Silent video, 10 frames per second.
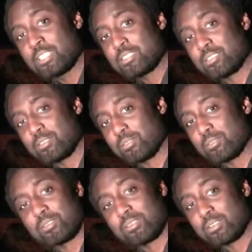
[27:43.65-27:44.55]

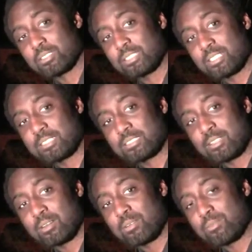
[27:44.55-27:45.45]
So check us
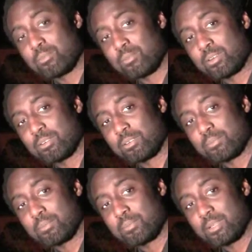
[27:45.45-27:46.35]
out. We're gonna
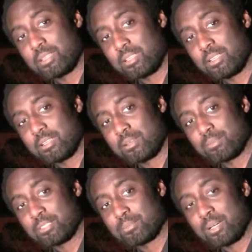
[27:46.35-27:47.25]
be hitting up
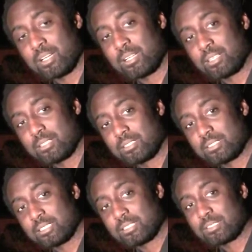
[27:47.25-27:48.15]
the spot.
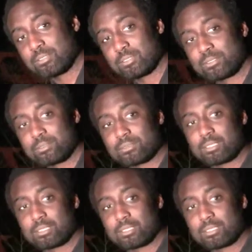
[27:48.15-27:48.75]
Check us out soon.